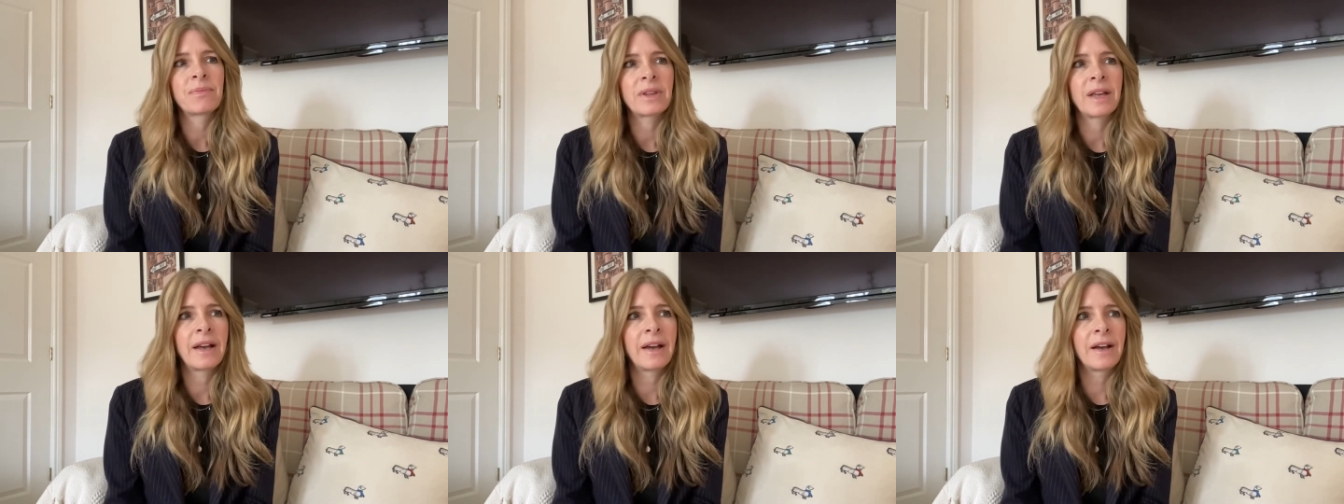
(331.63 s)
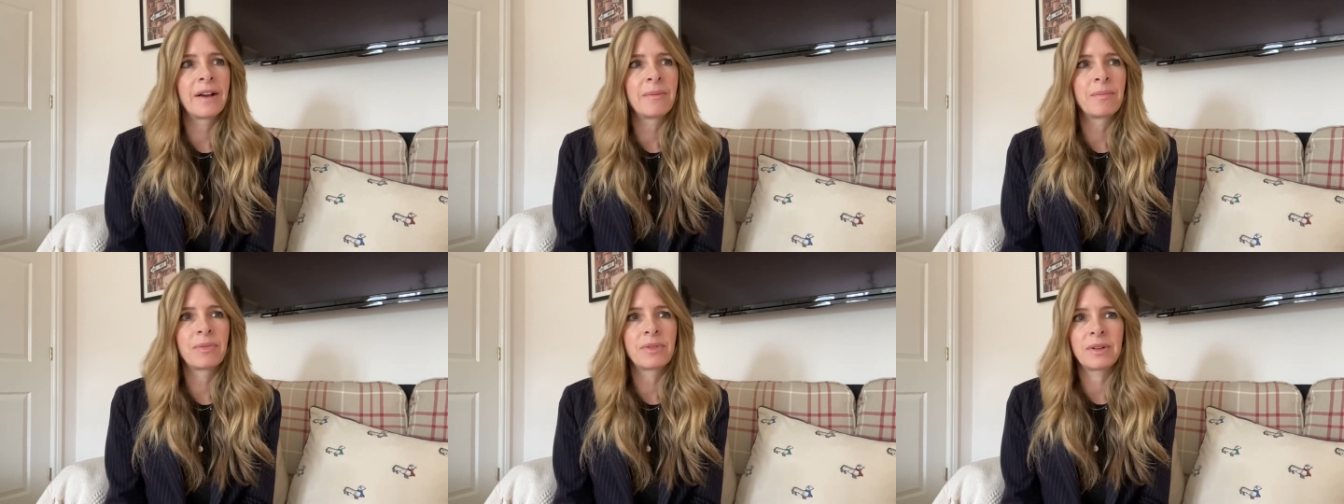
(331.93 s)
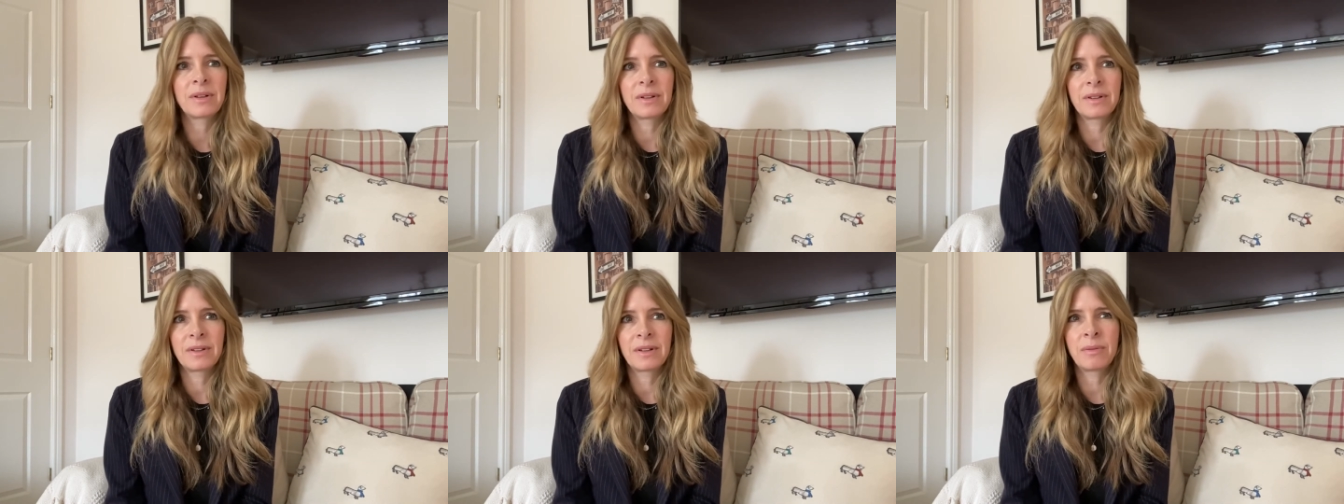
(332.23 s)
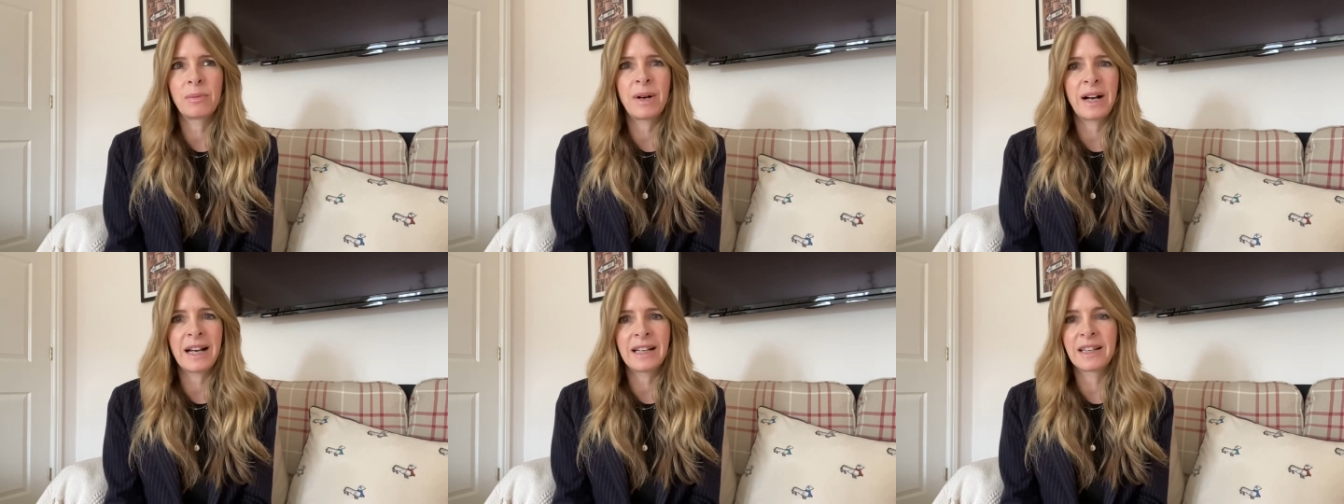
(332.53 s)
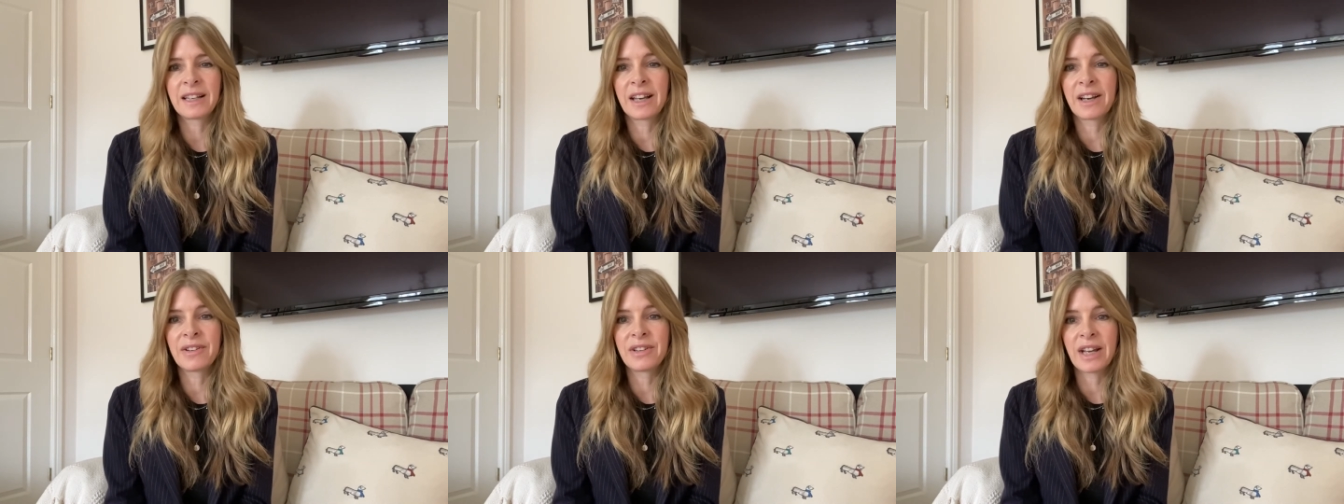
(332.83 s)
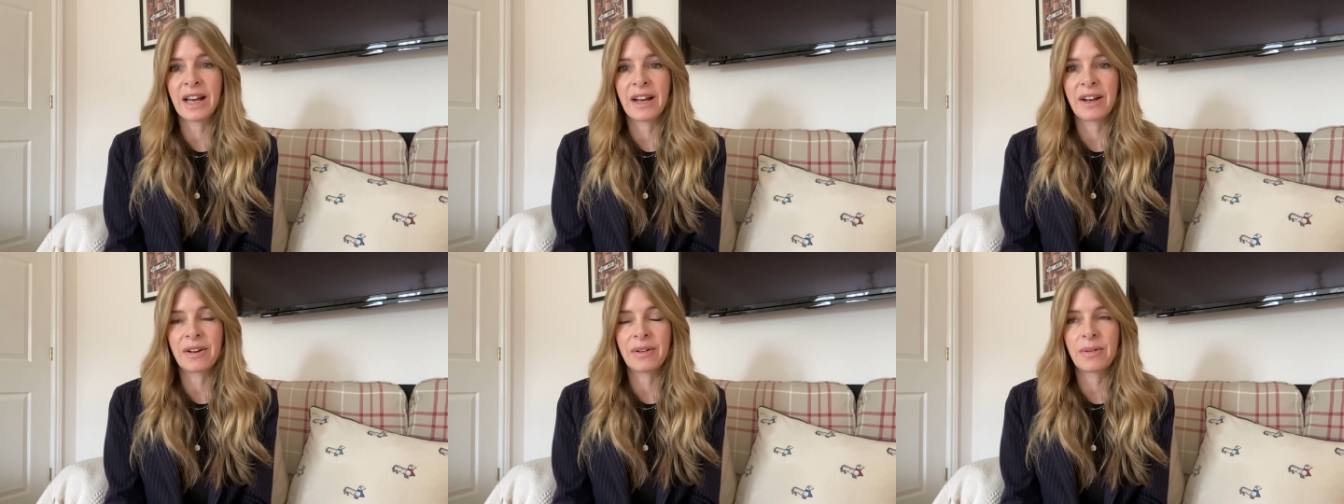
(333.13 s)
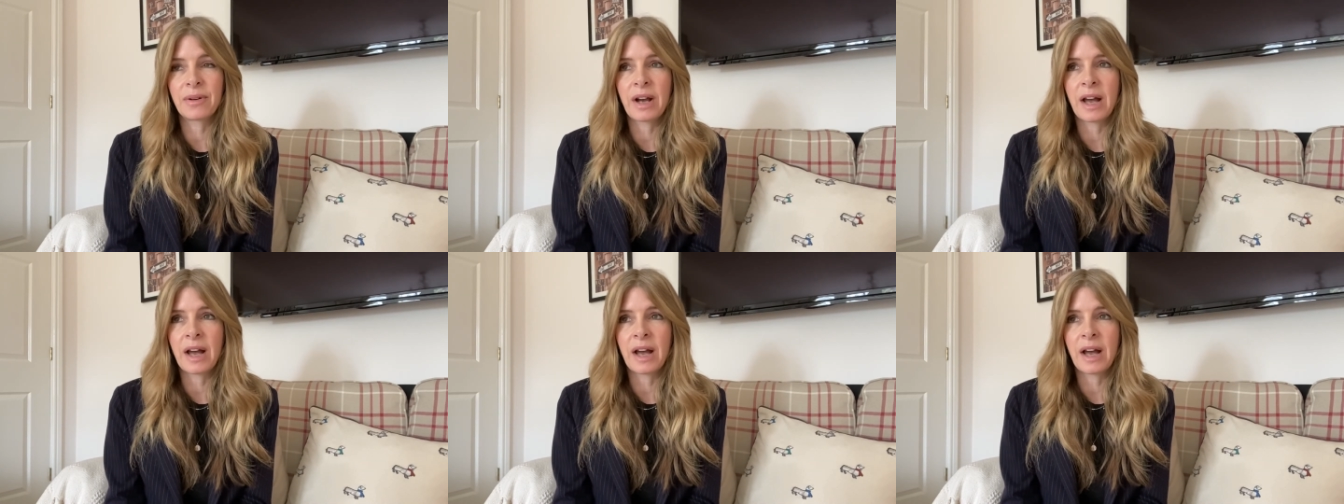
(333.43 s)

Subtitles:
a while ago now,